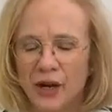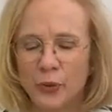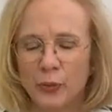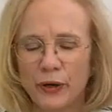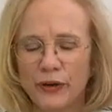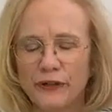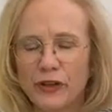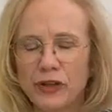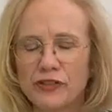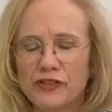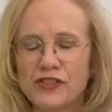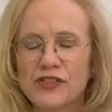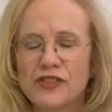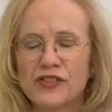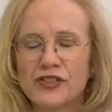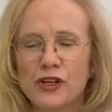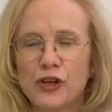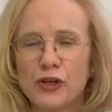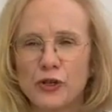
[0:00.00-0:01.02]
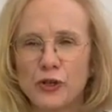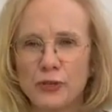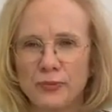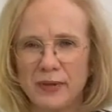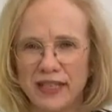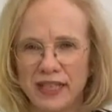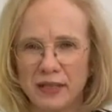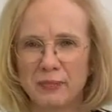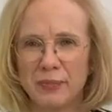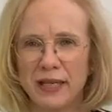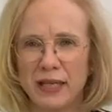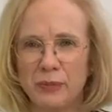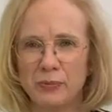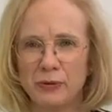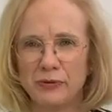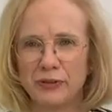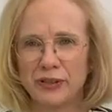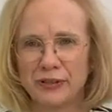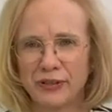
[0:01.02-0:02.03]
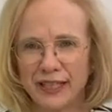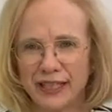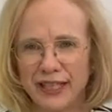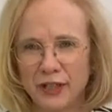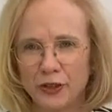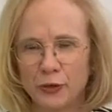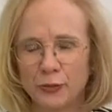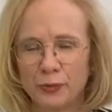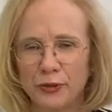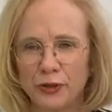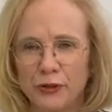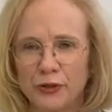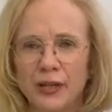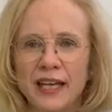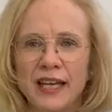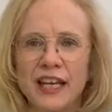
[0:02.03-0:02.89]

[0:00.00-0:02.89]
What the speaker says: We've got so many people who can help you.